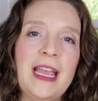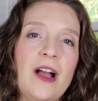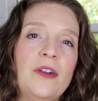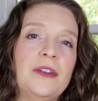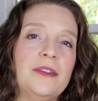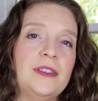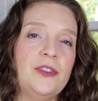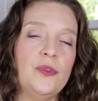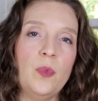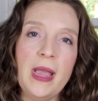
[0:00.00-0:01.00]
out your
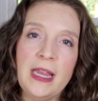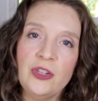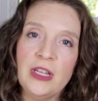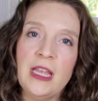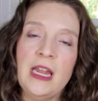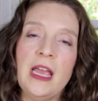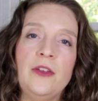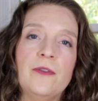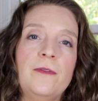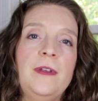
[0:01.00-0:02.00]
situation and
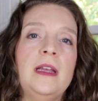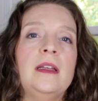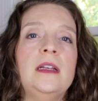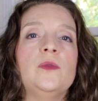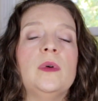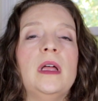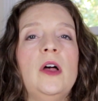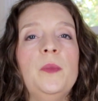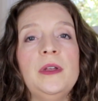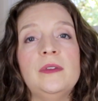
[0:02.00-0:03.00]
your feelings will
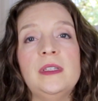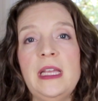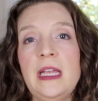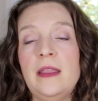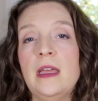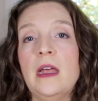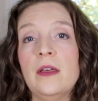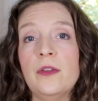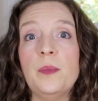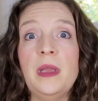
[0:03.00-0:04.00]
help you see that
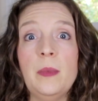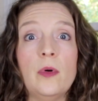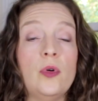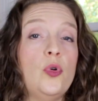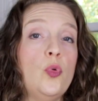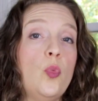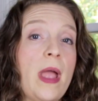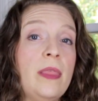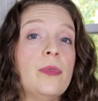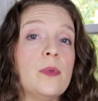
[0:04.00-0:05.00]
other people who
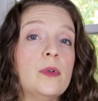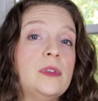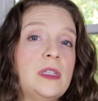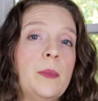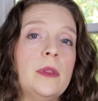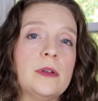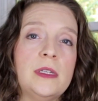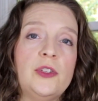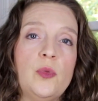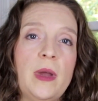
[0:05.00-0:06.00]
went through similar
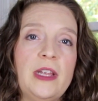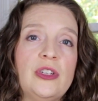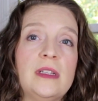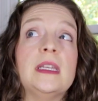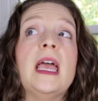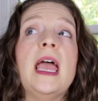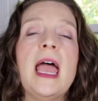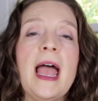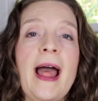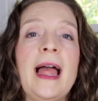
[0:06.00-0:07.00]
situations
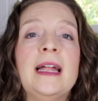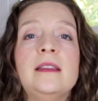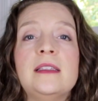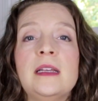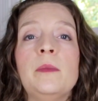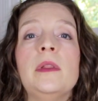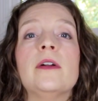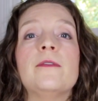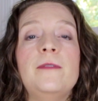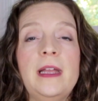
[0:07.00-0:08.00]
had
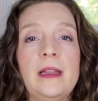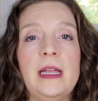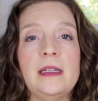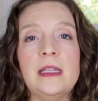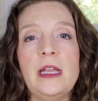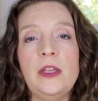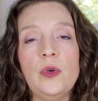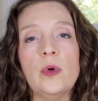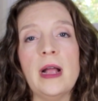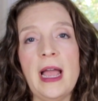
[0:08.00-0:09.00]
similar feelings that
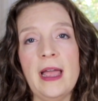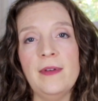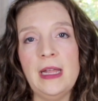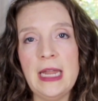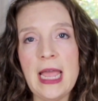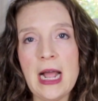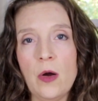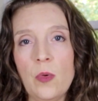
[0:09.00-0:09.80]
you're having now.